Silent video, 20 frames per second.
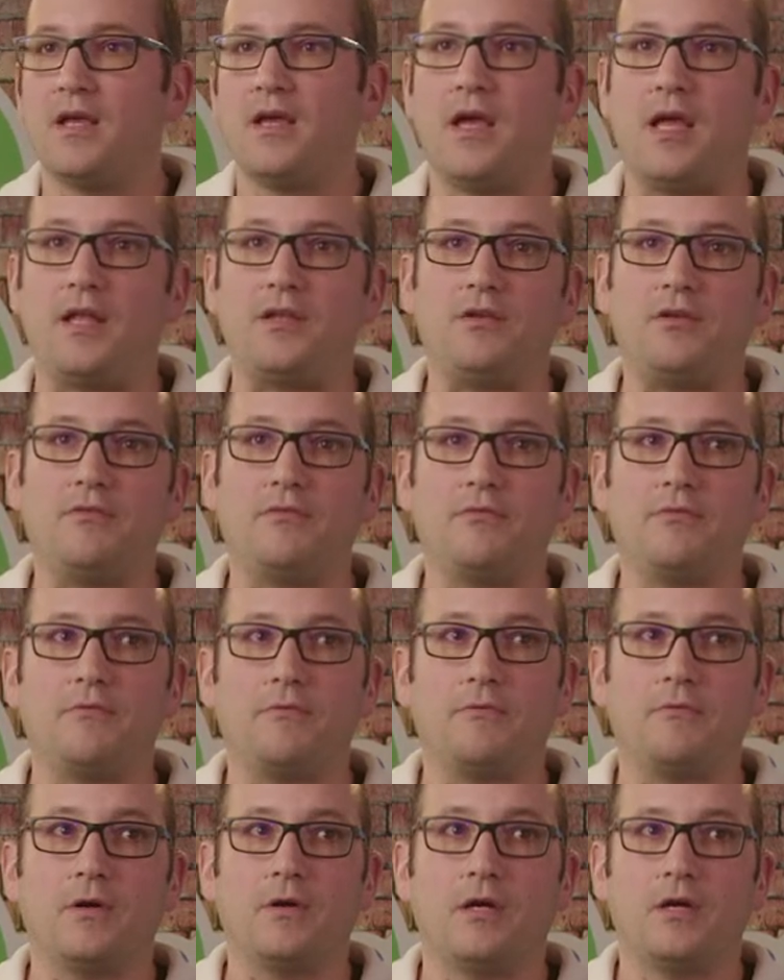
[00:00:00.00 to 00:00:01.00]
And
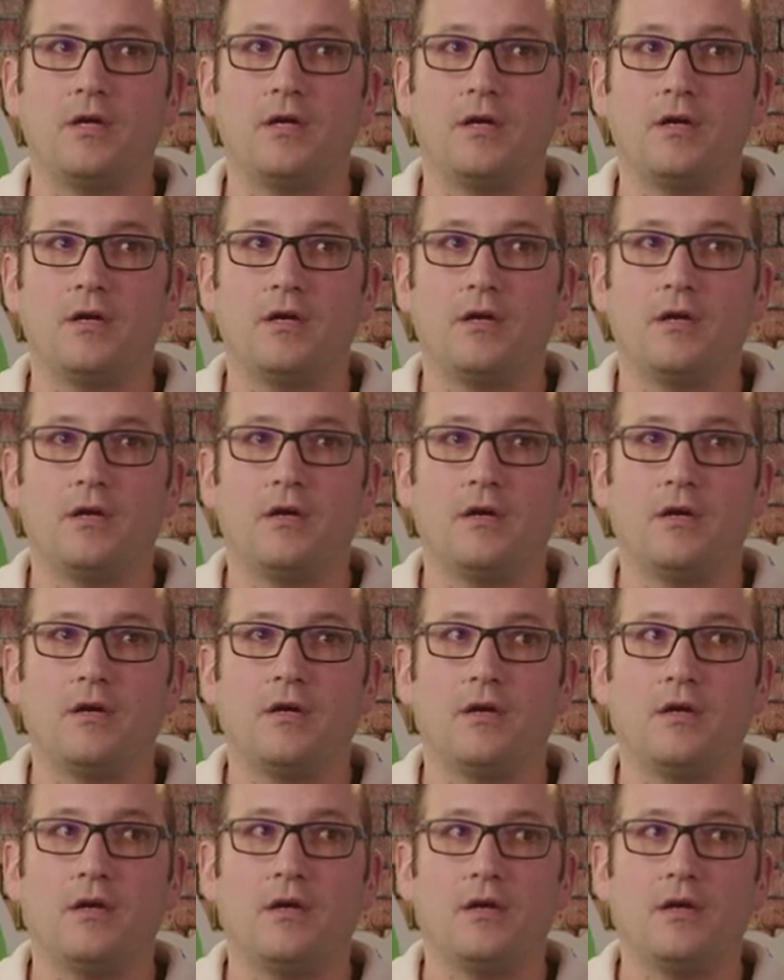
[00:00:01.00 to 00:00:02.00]
you,
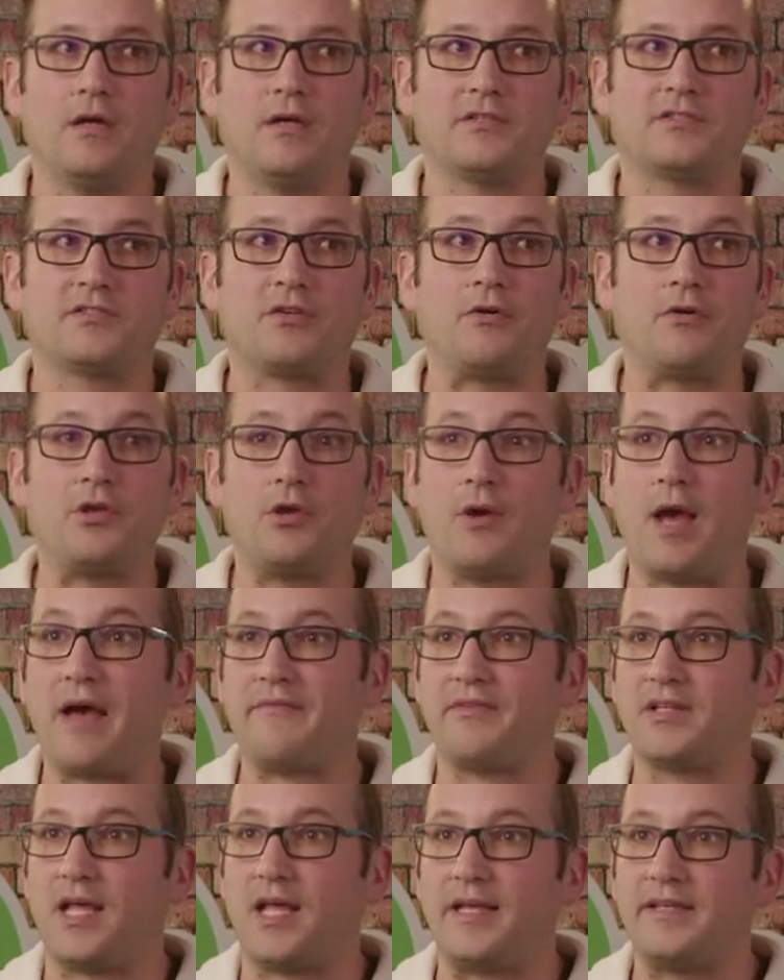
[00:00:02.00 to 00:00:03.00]
uh, so you have
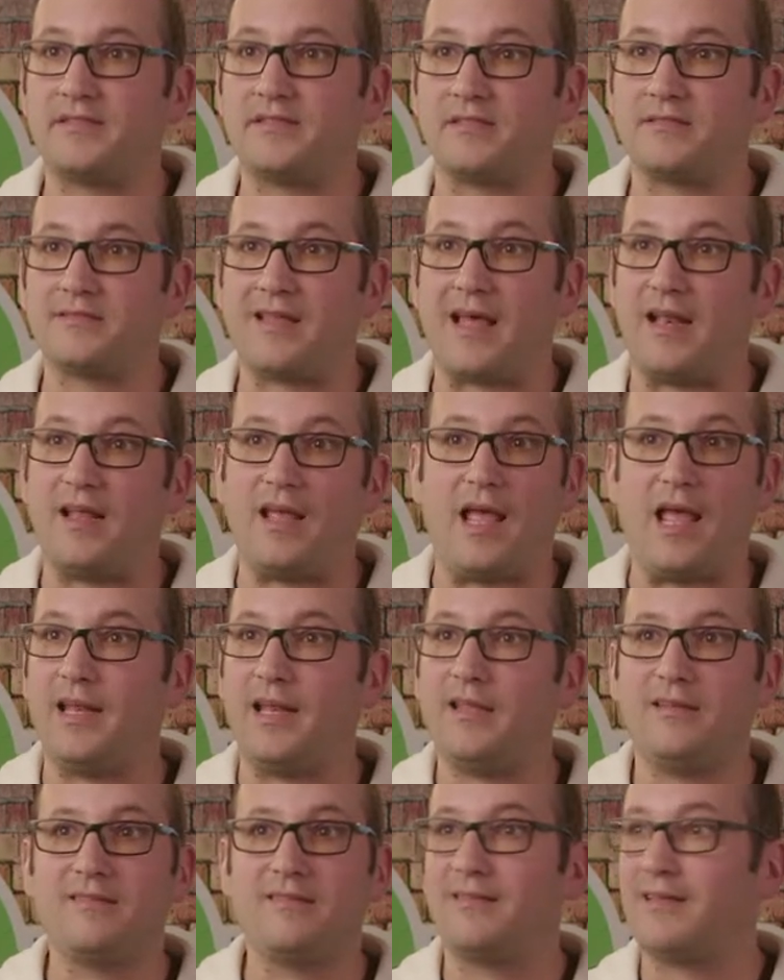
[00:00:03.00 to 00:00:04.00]
a license that
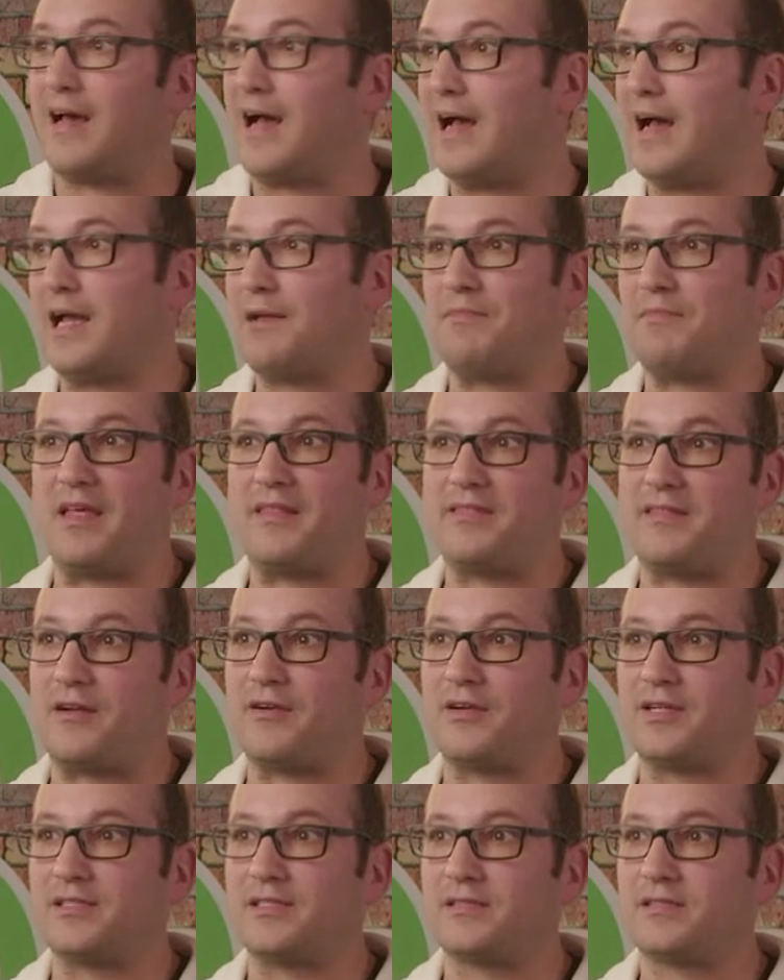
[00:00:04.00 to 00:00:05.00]
any time that
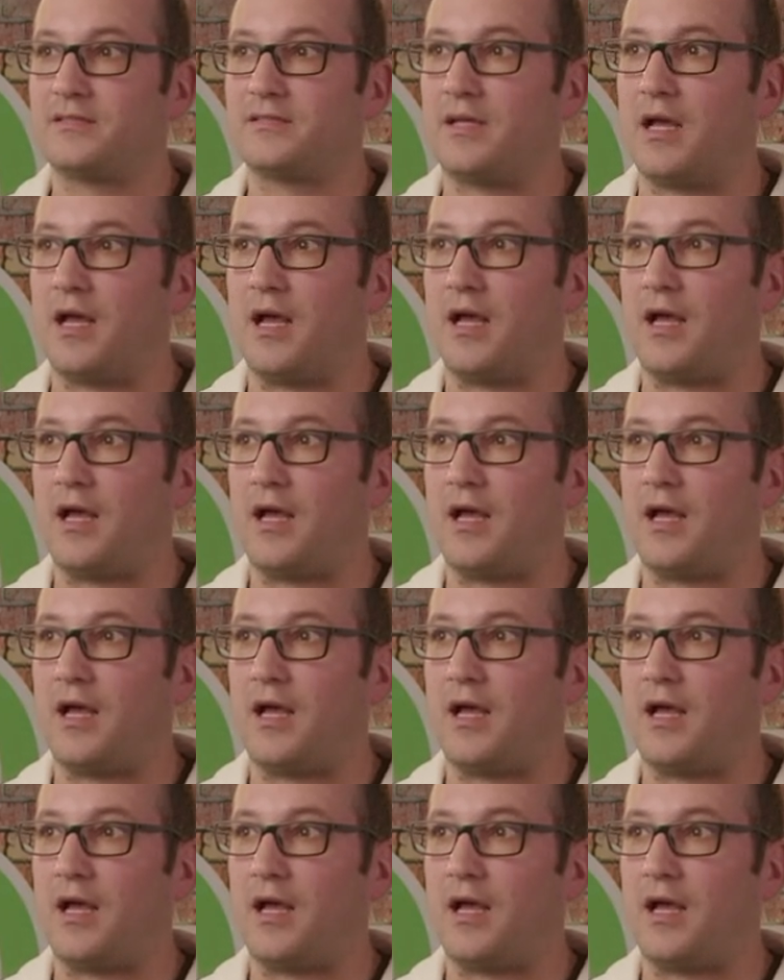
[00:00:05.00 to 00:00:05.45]
there is uh,